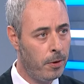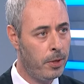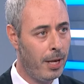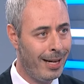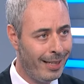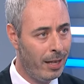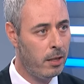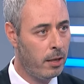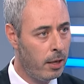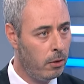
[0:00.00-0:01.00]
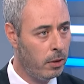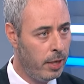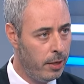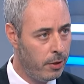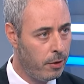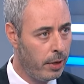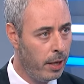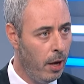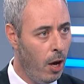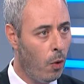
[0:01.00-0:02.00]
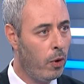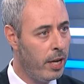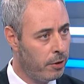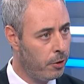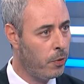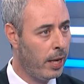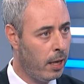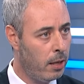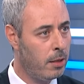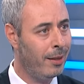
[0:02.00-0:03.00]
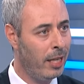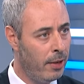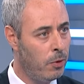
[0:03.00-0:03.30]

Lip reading: the first hiking cycle in history where interest rate cuts